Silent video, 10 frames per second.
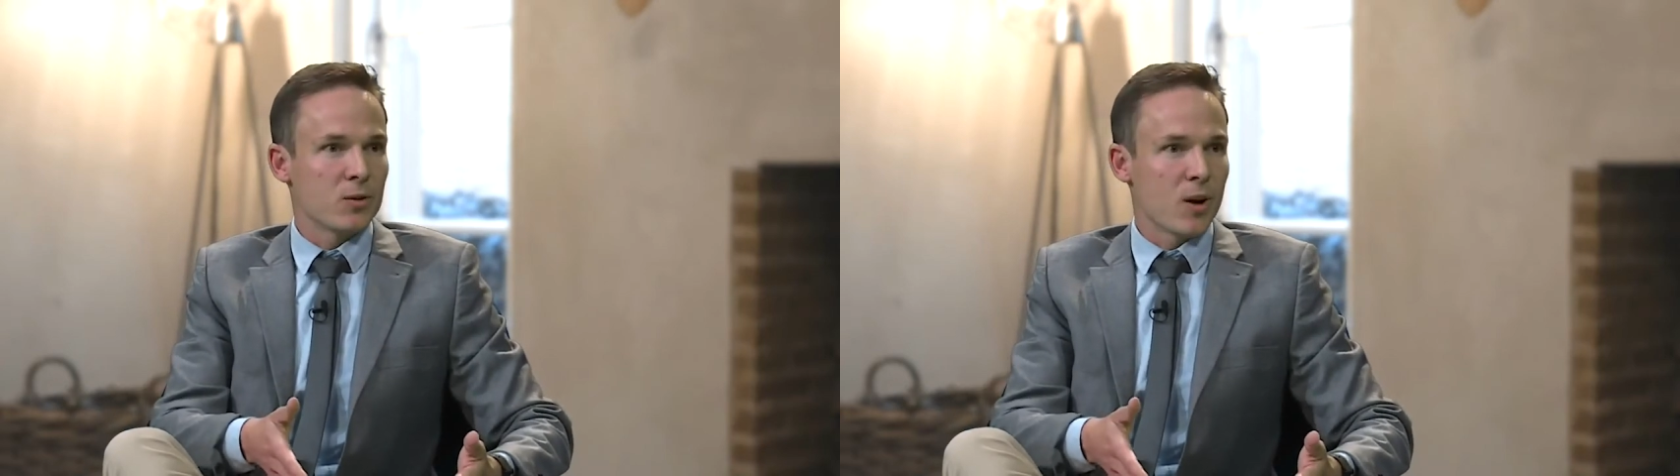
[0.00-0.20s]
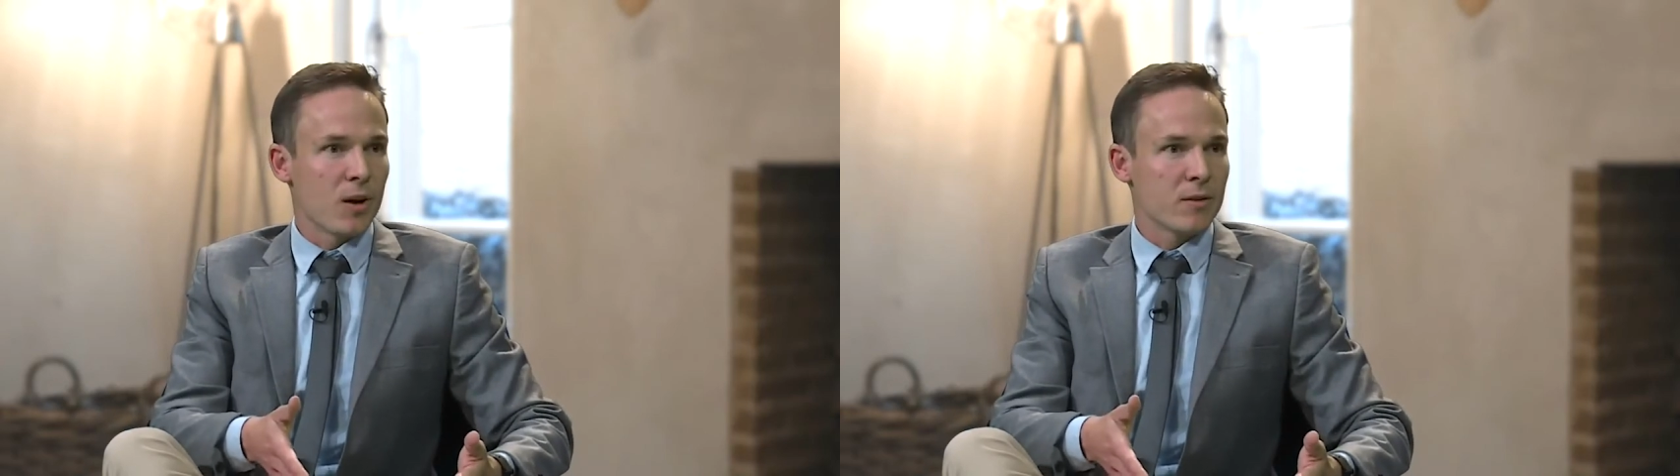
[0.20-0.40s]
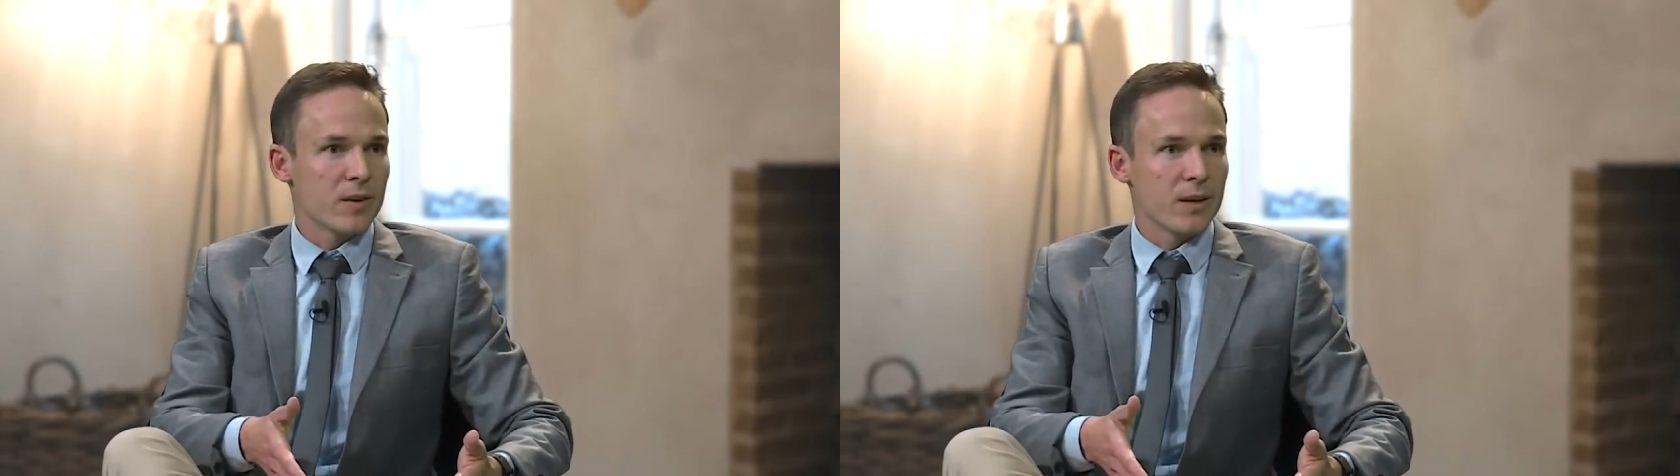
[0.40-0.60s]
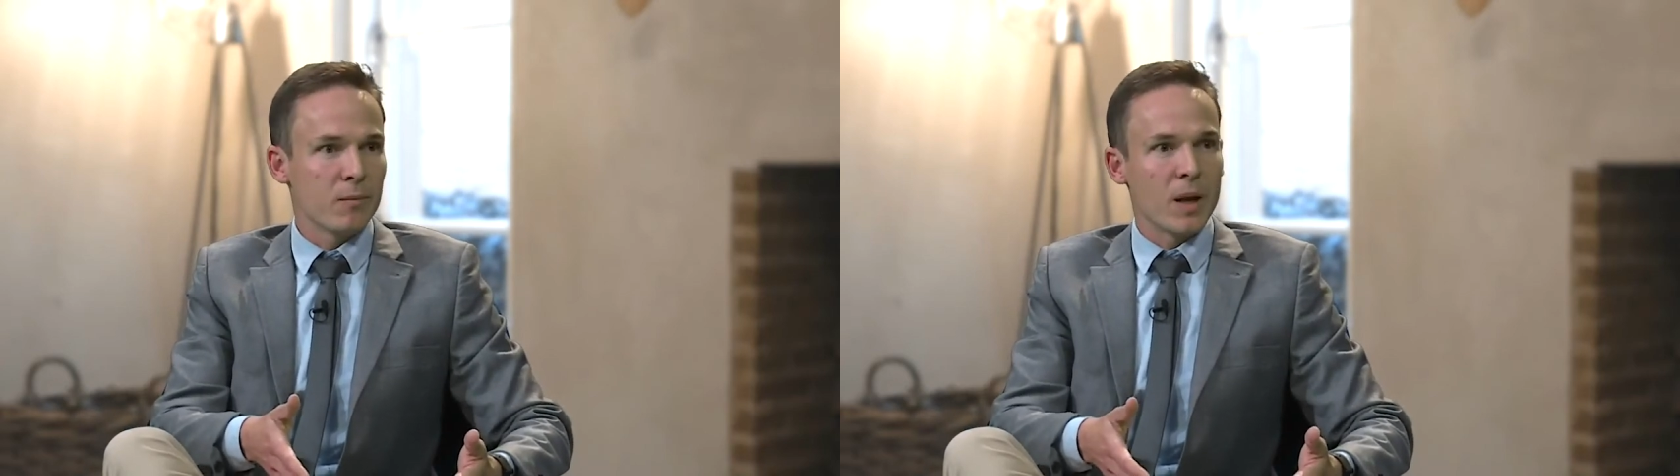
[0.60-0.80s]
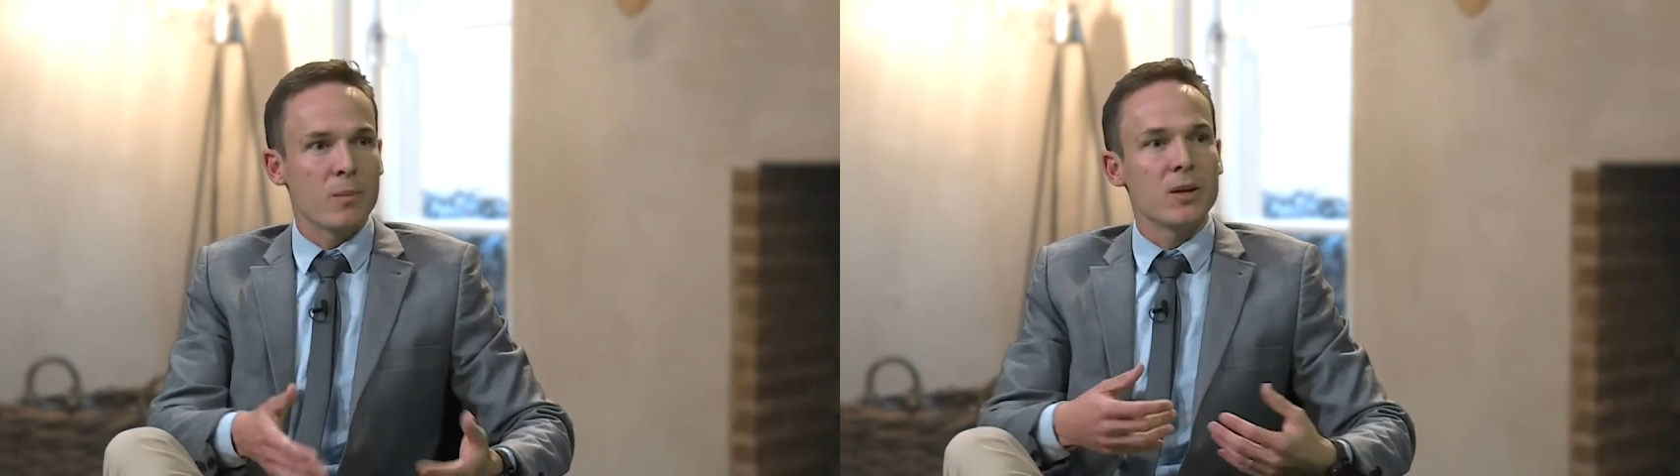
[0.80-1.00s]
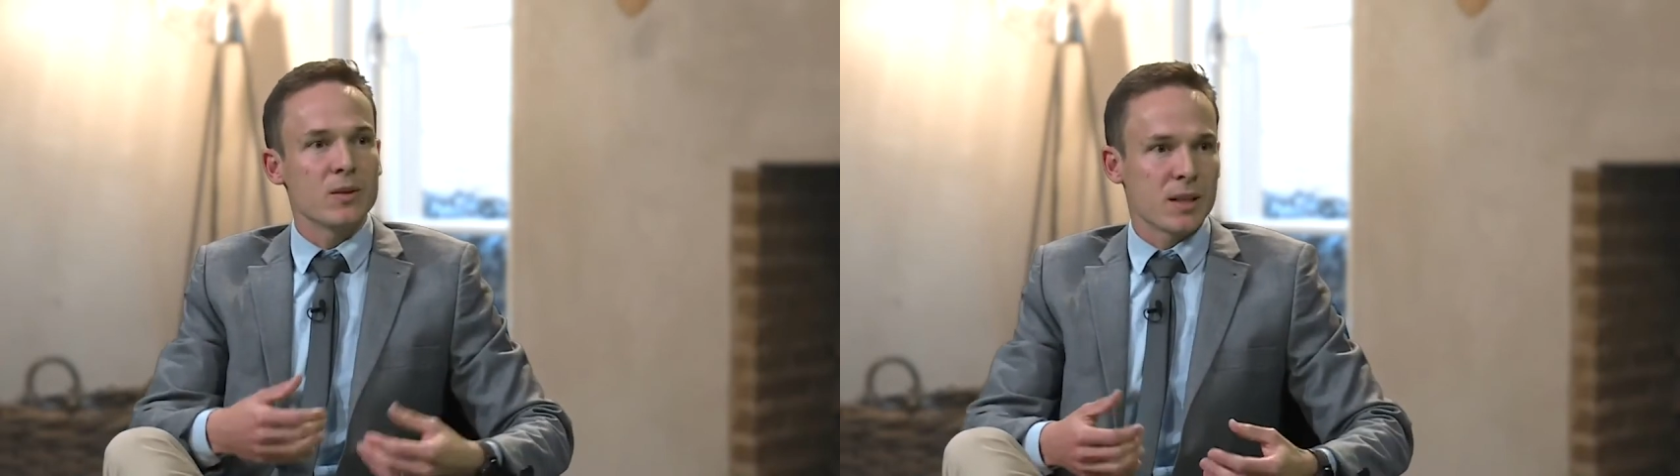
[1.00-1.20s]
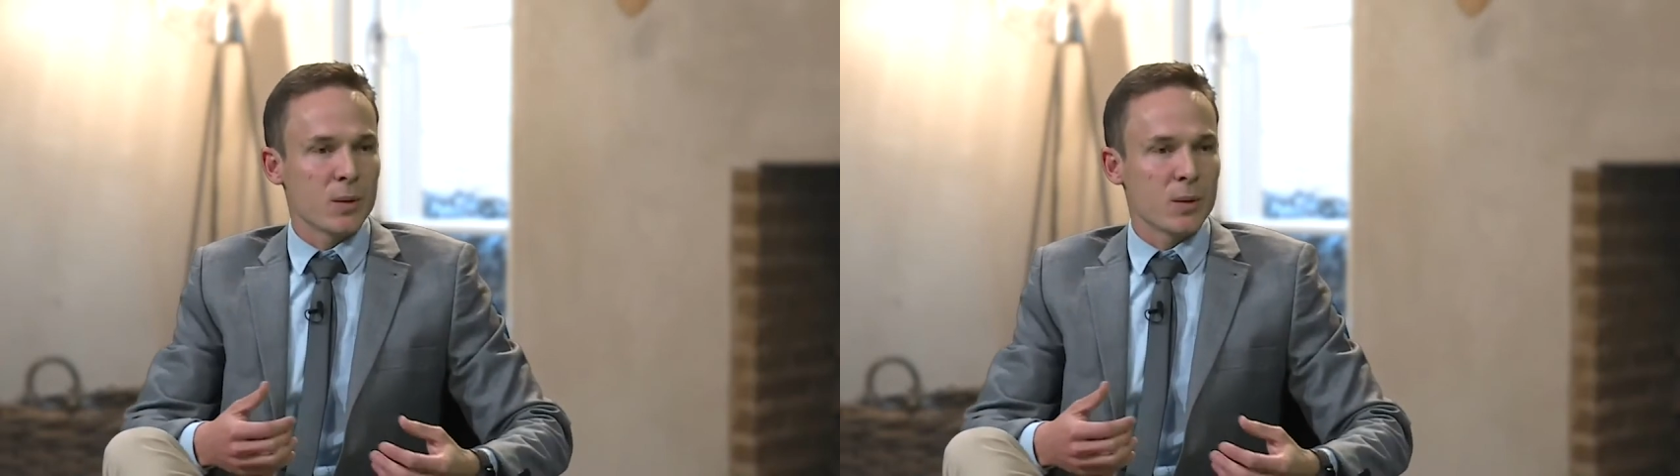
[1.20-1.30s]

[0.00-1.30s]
rather than maybe using